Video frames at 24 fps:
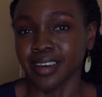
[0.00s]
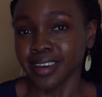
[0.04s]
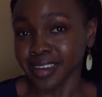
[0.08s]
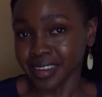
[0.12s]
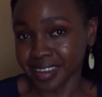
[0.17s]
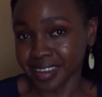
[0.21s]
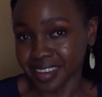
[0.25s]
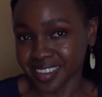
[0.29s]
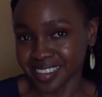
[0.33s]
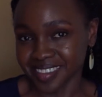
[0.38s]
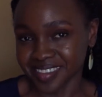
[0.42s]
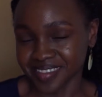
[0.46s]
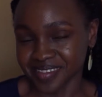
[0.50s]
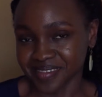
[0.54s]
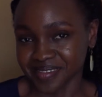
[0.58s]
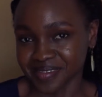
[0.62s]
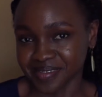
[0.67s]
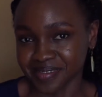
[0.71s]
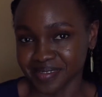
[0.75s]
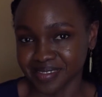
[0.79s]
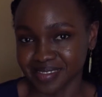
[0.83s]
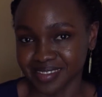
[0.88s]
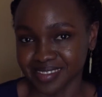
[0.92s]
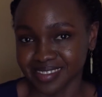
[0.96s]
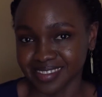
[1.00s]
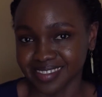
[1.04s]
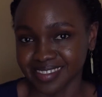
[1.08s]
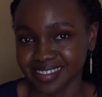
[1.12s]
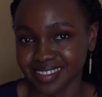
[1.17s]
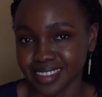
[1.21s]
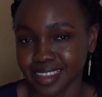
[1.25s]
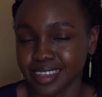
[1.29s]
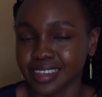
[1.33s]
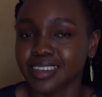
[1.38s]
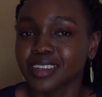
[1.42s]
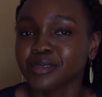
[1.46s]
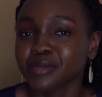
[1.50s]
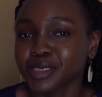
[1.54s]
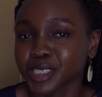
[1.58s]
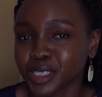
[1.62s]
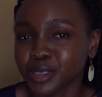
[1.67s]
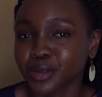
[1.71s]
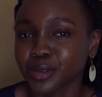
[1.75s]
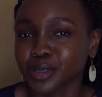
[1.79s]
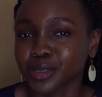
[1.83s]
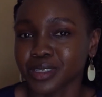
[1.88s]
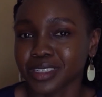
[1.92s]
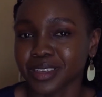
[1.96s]
Hey, let me
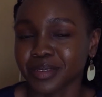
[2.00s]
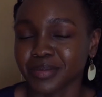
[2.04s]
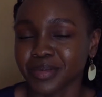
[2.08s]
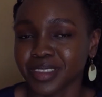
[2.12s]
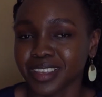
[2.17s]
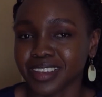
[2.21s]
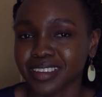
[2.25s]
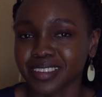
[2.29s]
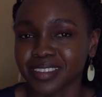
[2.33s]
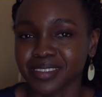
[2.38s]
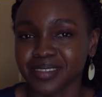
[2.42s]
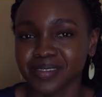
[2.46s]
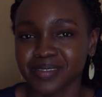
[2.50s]
show you something.